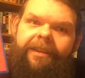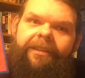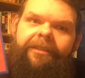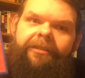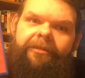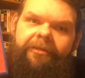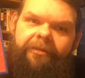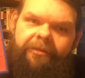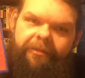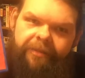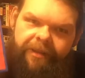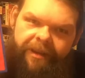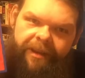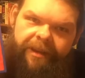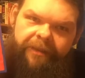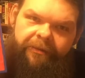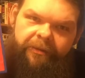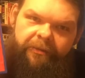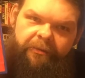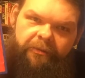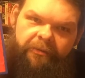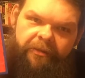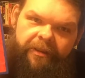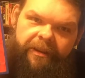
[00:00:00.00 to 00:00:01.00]
Even
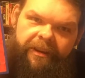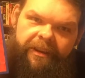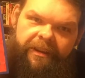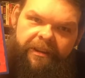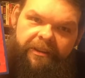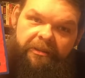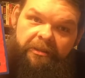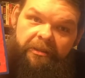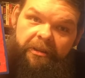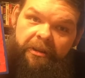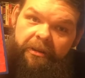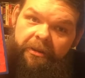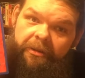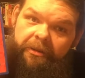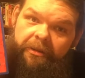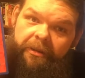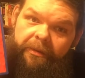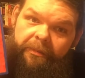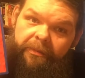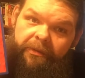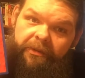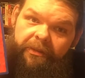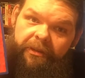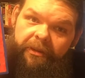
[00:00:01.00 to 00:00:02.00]
Frank Hennenlotter
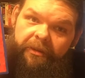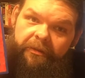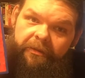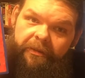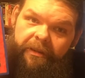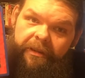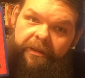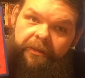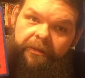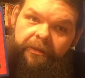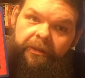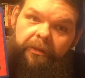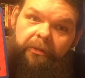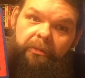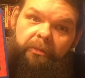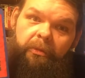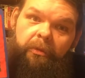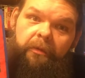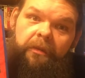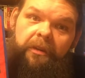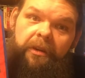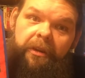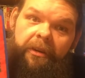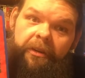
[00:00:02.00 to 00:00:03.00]
himself gives this movie a
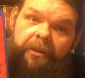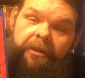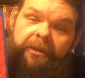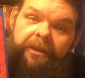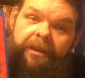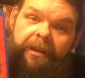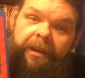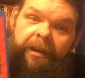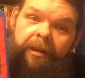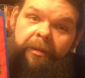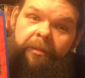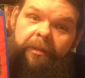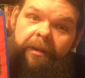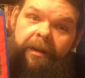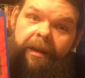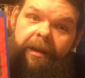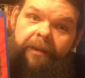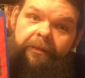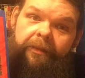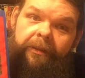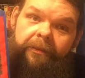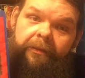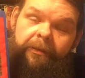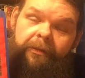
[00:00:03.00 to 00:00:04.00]
hard time, and I've
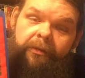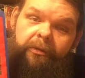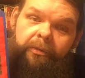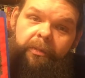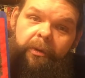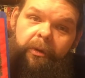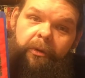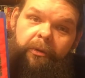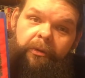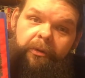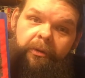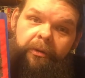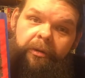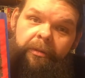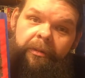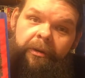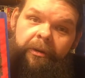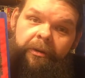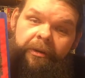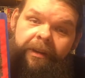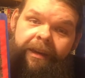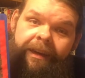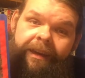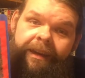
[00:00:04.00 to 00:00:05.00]
even spoke to him
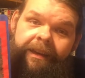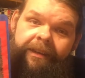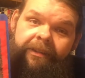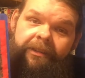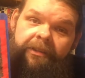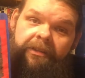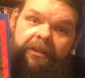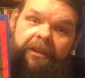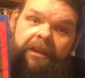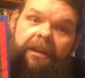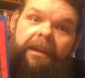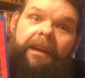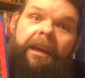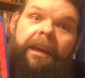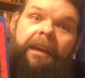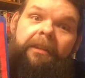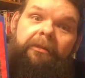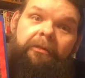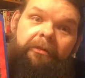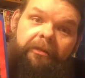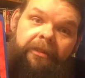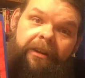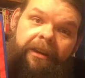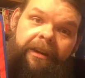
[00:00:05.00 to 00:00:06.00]
online saying, "Hey
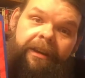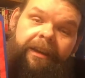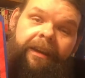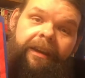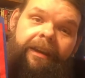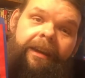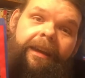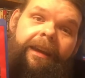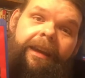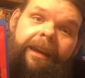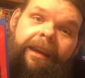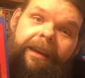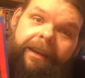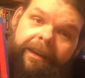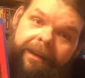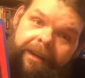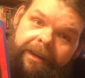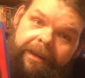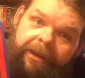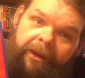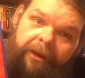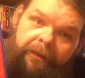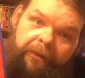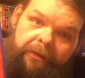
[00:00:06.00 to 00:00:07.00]
Frank, get
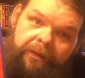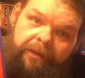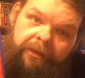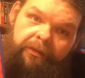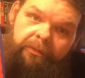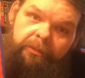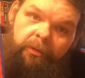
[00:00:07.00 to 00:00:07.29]
off this movie's